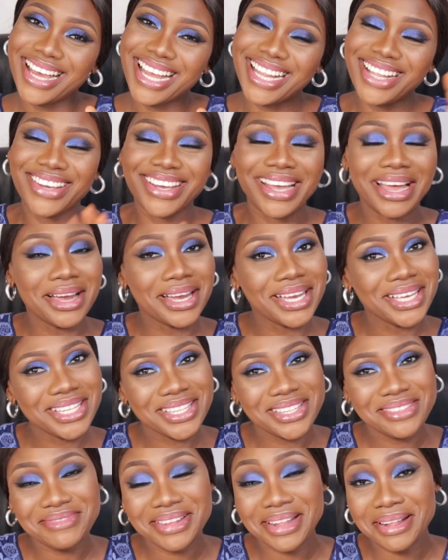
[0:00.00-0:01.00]
Hello
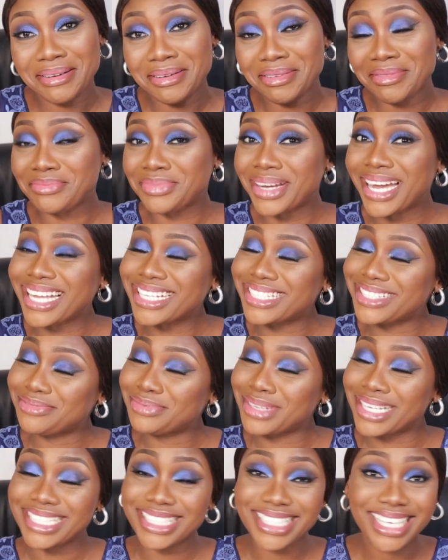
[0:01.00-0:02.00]
guys, welcome back to
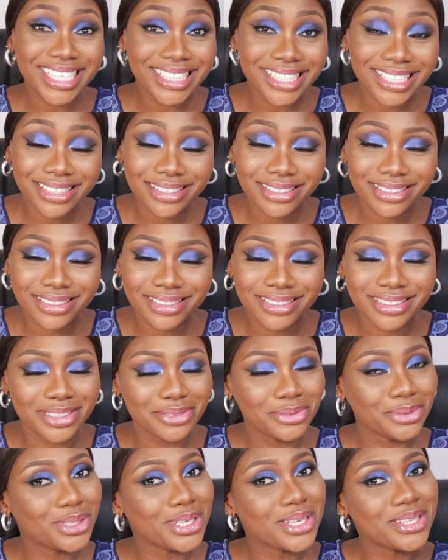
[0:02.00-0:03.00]
my channel.
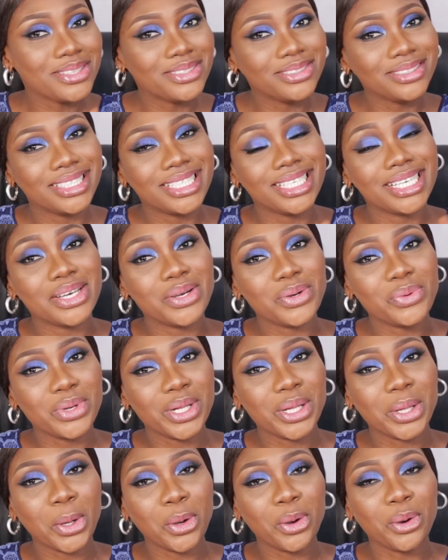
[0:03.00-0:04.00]
If you're new here,
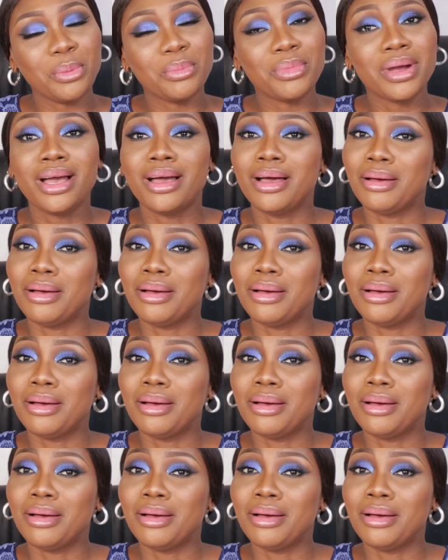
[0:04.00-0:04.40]
welcome.